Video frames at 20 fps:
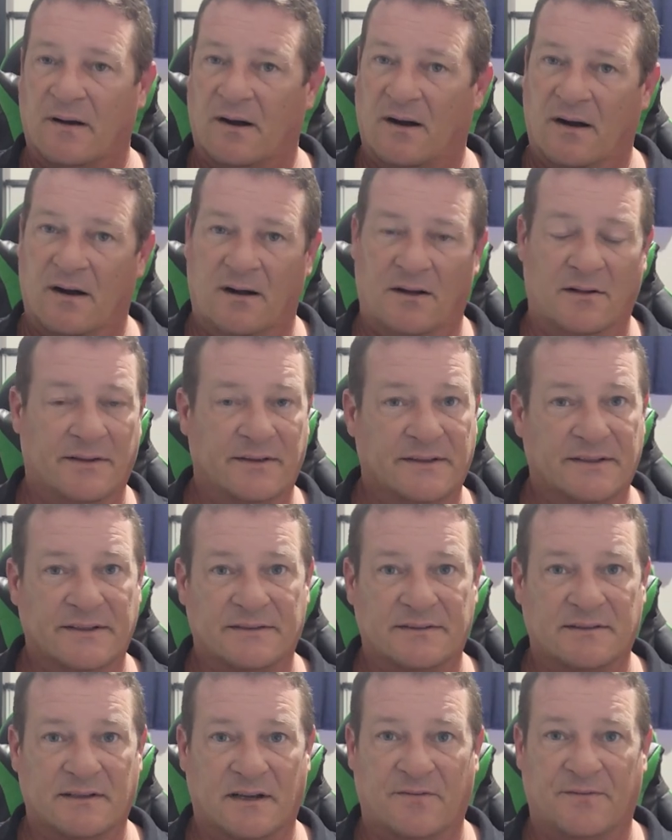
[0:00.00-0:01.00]
All of this
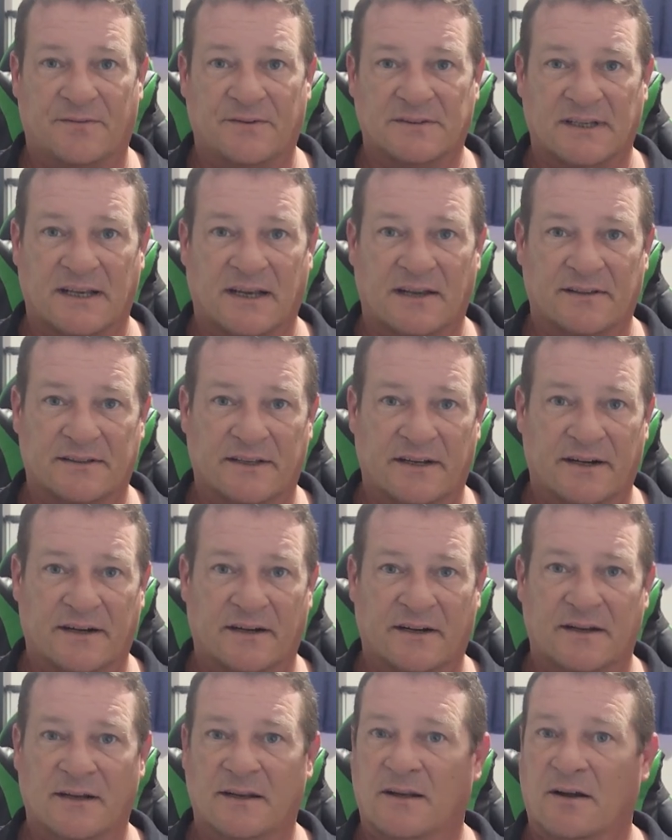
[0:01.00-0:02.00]
stuff is out
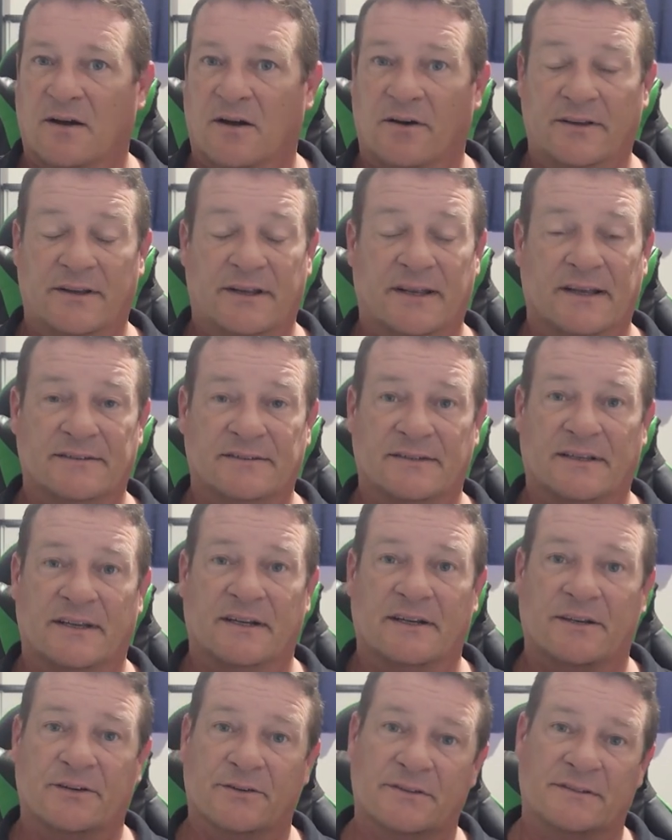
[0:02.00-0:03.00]
there. All you guys got
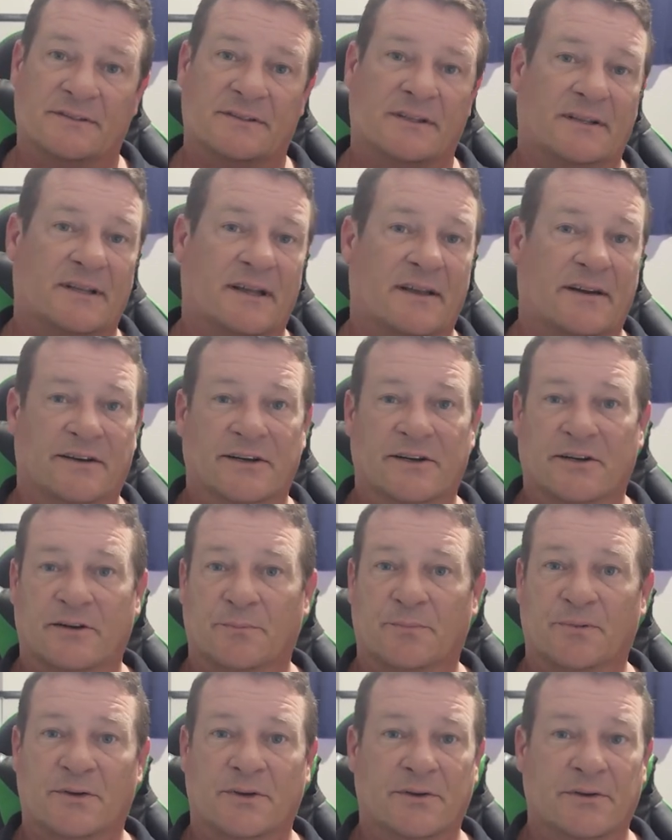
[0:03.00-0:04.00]
to do is sit down at your
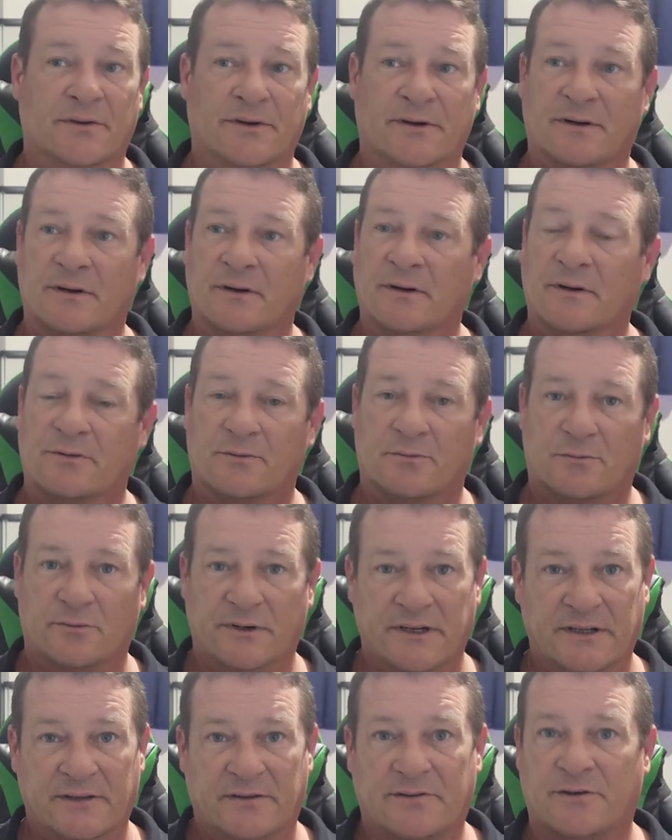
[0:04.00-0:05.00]
computer,
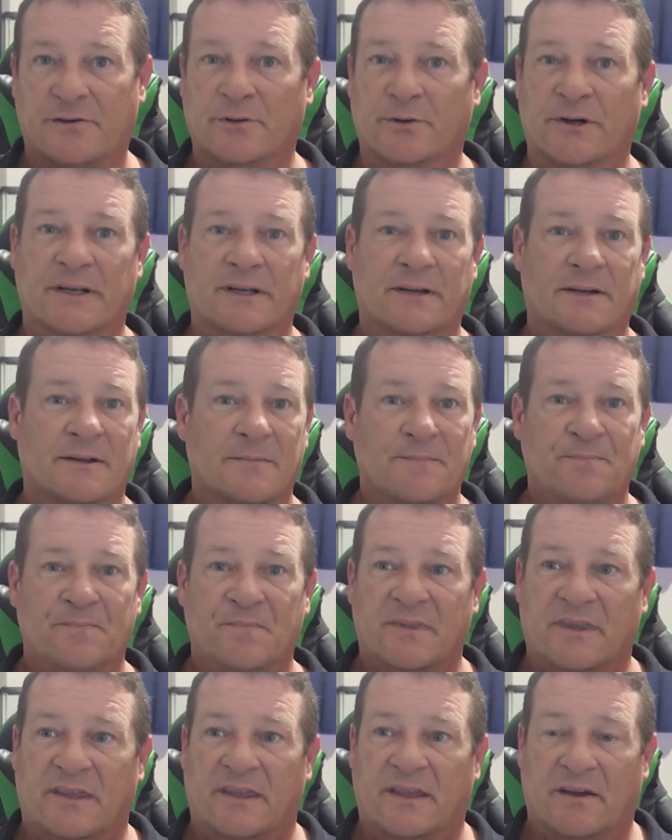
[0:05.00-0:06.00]
read through it,
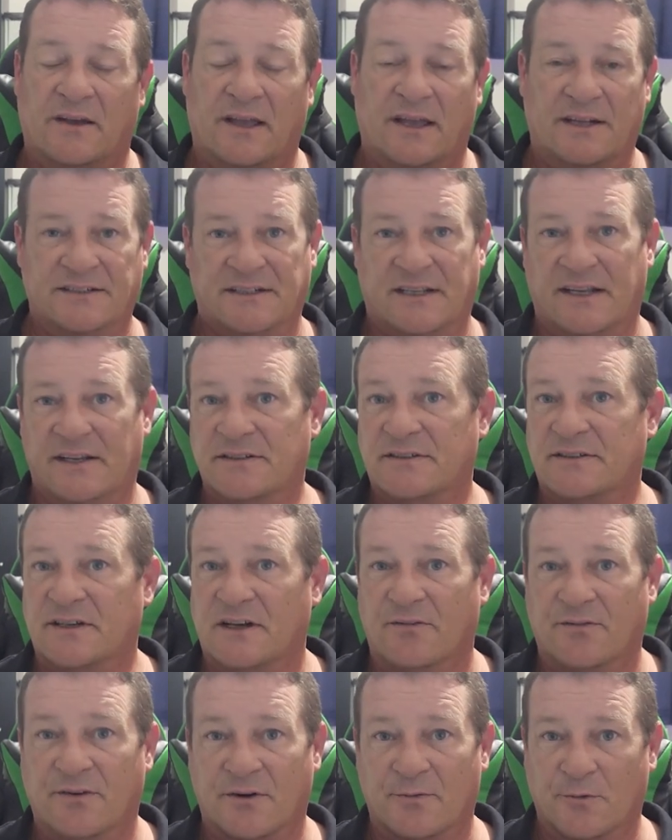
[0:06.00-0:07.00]
you know, educate
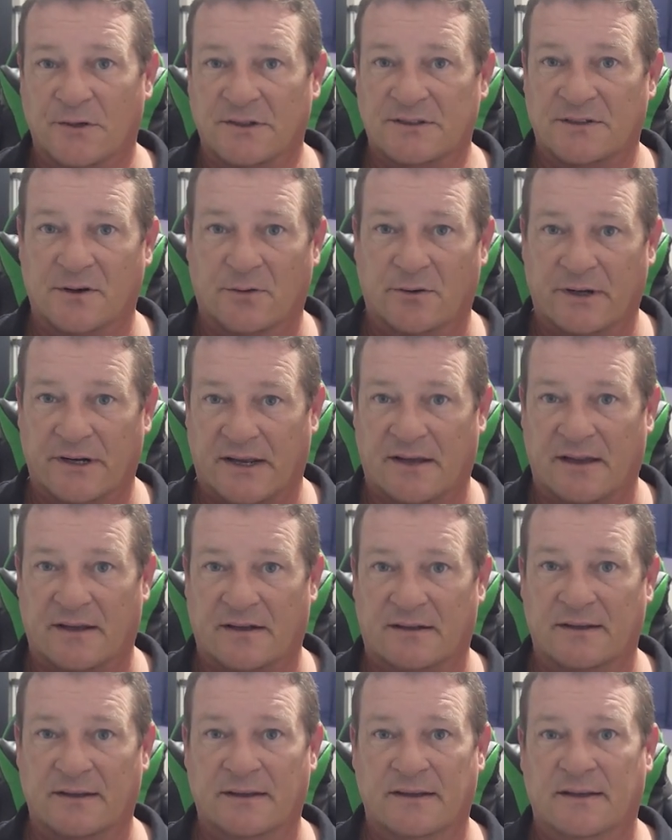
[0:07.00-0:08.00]
yourself on what's going
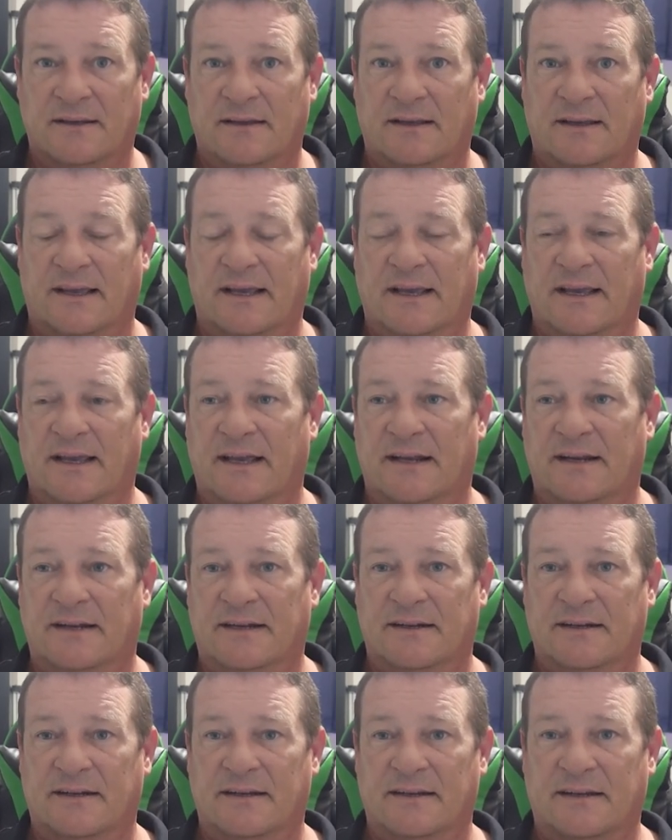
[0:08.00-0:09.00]
on.
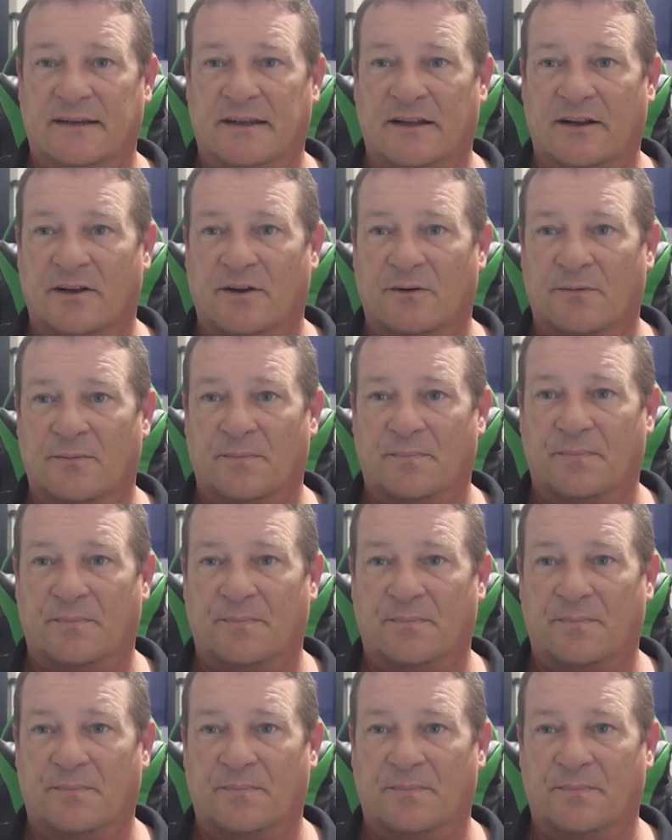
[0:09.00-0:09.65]
And, you know,